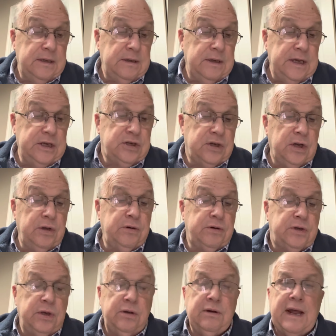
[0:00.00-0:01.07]
he slew
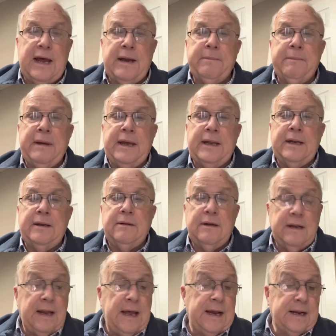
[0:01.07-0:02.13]
two
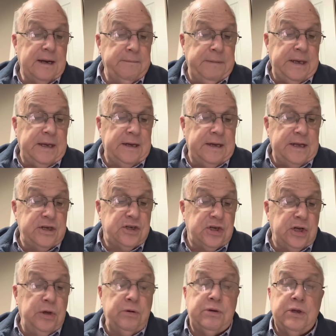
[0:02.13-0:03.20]
lionlike men. He
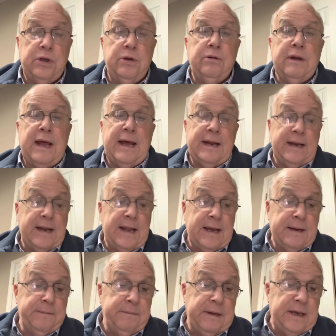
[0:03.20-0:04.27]
slew two
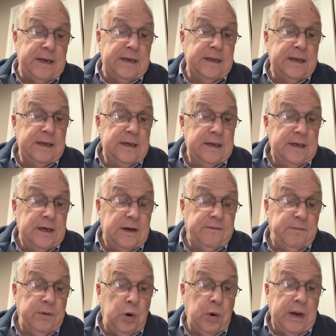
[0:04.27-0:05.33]
lionlike men of
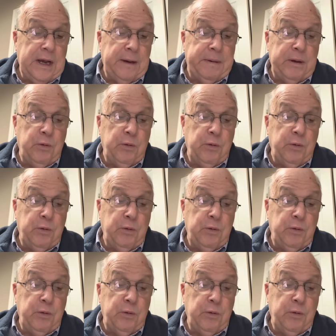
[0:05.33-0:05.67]
Moab. He